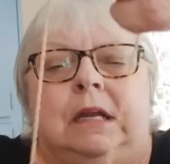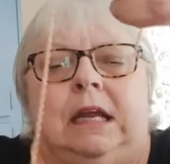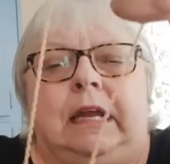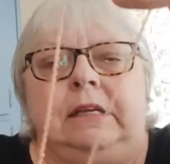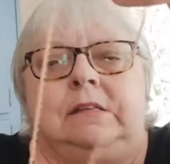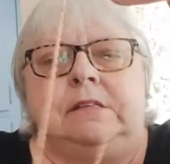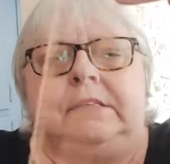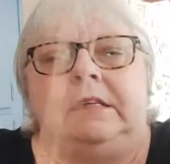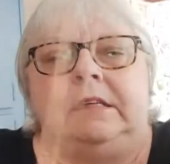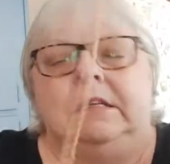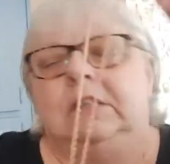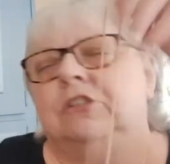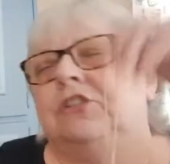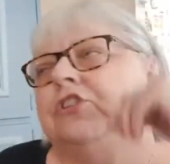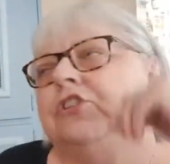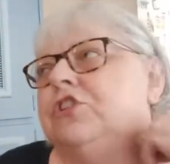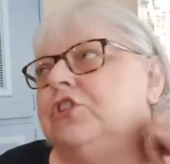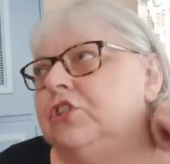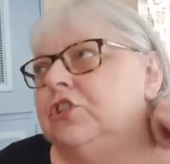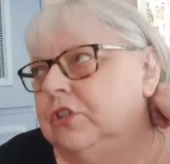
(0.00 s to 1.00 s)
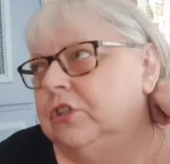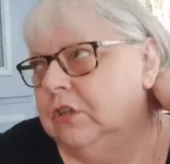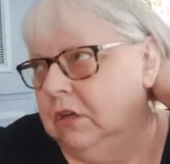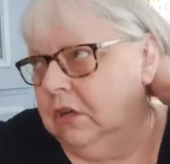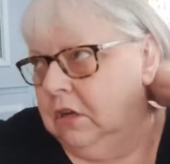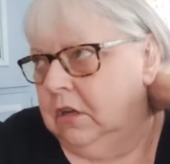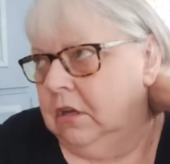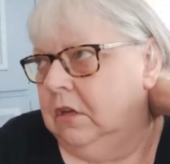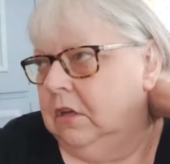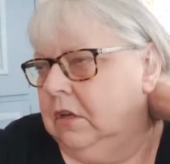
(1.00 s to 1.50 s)
an 18 inch
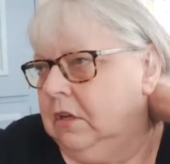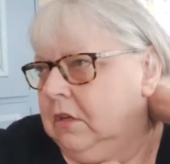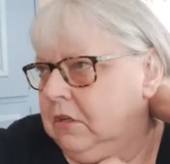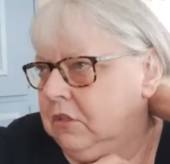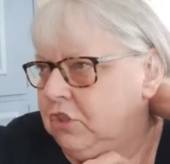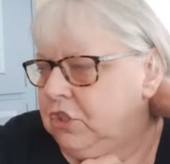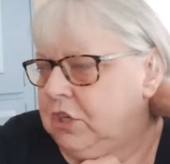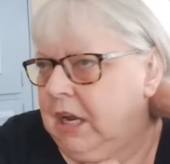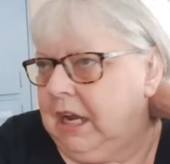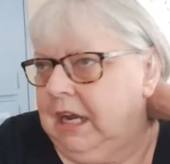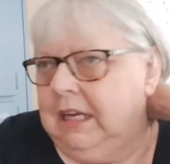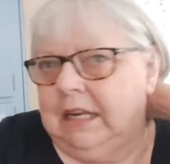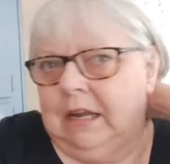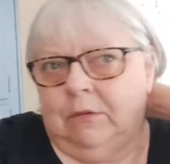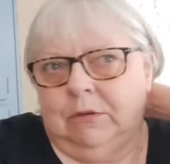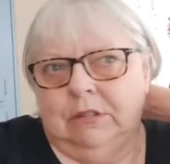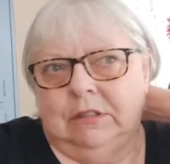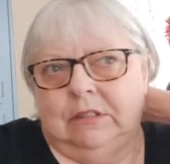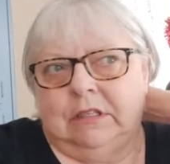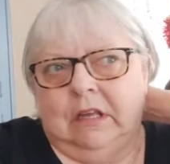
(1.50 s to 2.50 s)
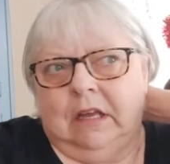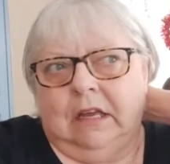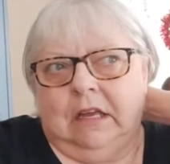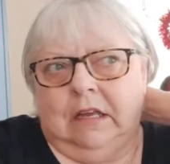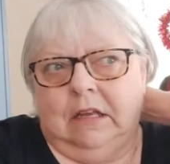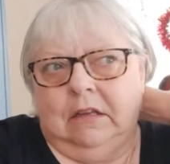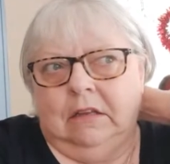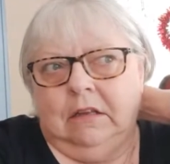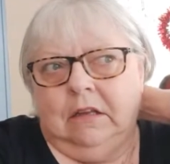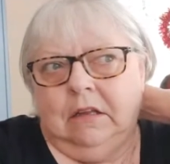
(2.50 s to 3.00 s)
chain, I would
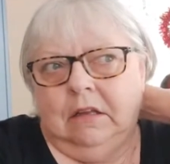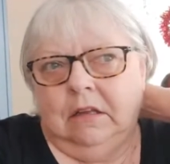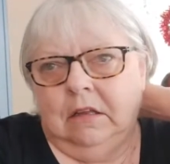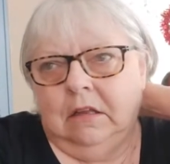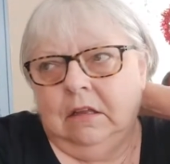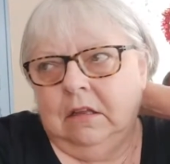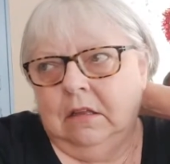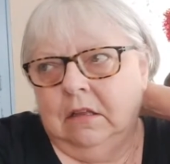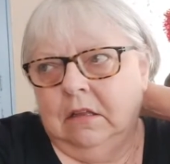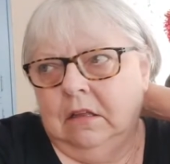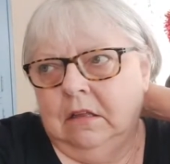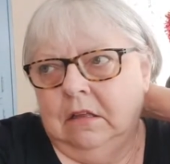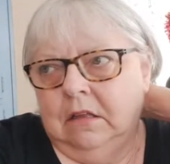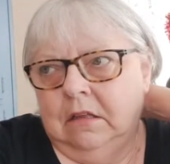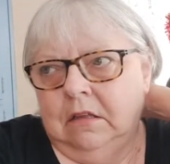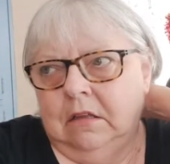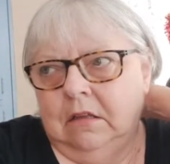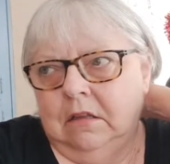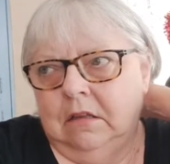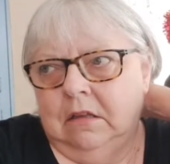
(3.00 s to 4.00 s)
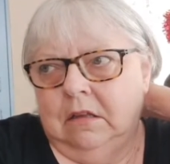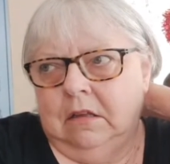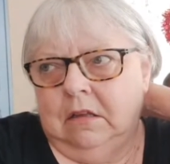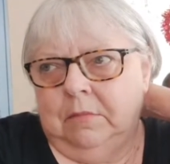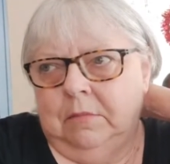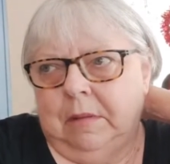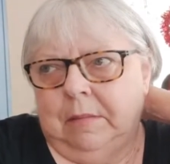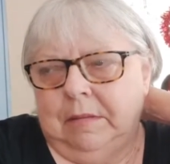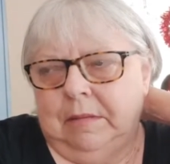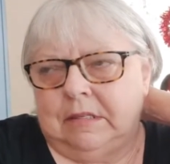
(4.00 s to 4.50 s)
say. Uh,
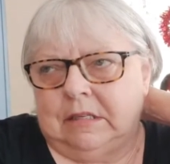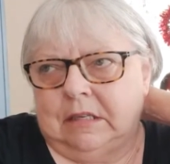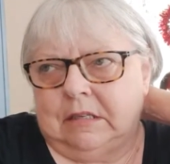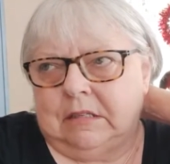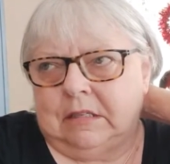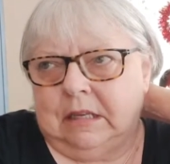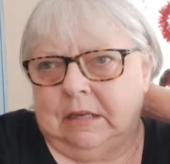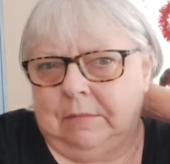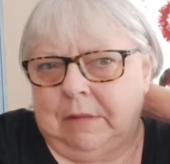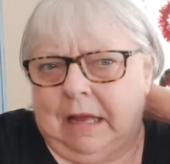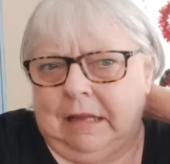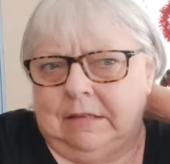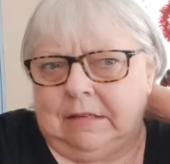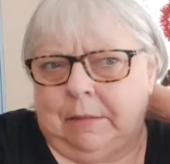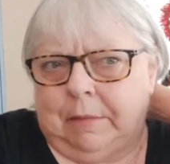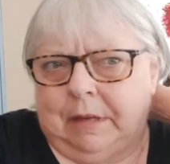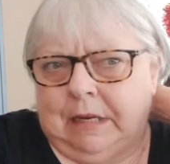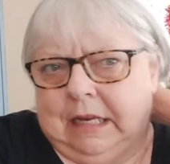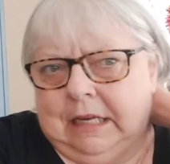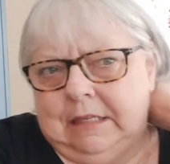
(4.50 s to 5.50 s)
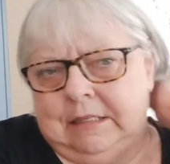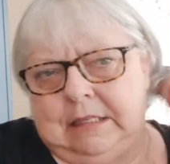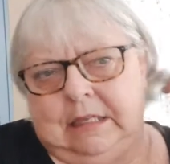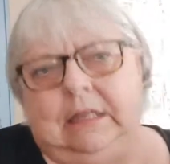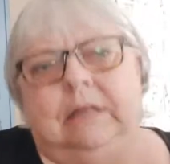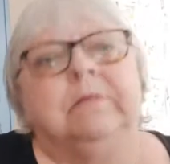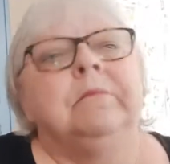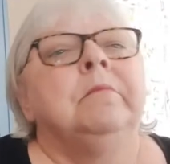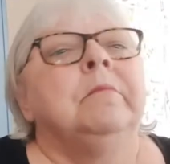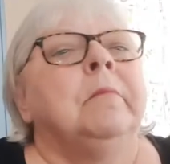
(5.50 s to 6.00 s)
maybe 16. I'd say about
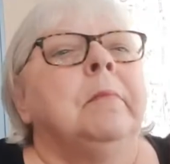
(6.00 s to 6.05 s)
18.